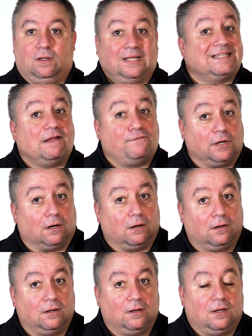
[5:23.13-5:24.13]
That's not fear.
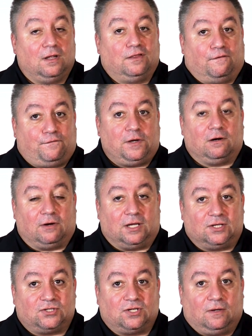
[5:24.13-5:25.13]
The fear
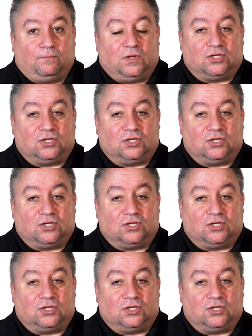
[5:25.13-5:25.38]
is